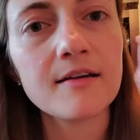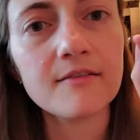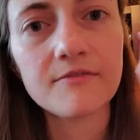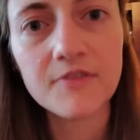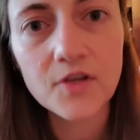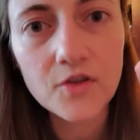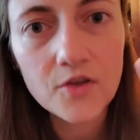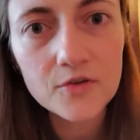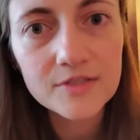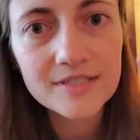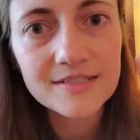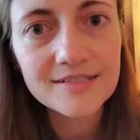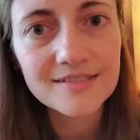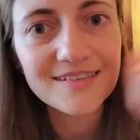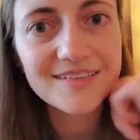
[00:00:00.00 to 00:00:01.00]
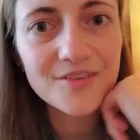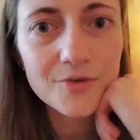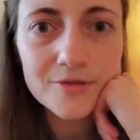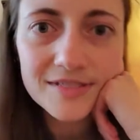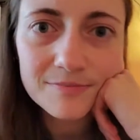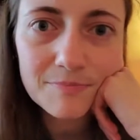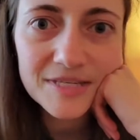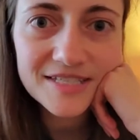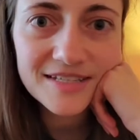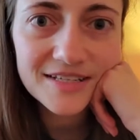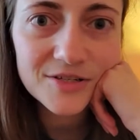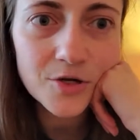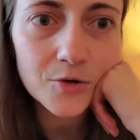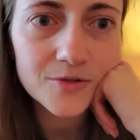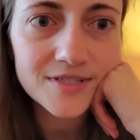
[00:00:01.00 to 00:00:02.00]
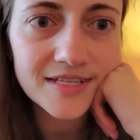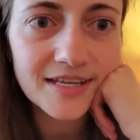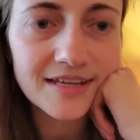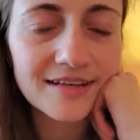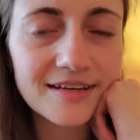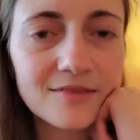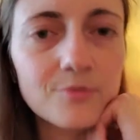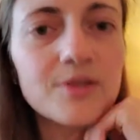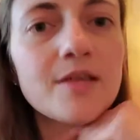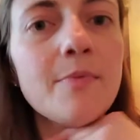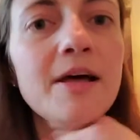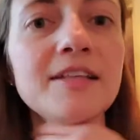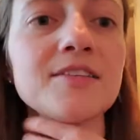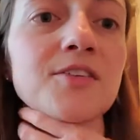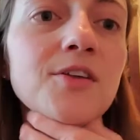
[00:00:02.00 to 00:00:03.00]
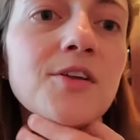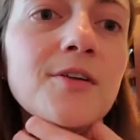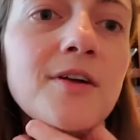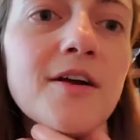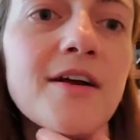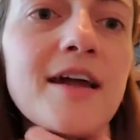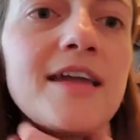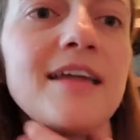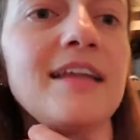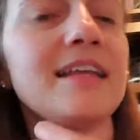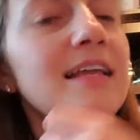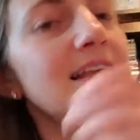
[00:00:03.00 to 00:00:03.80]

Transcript: Fill those missing notes in with a pencil, all right?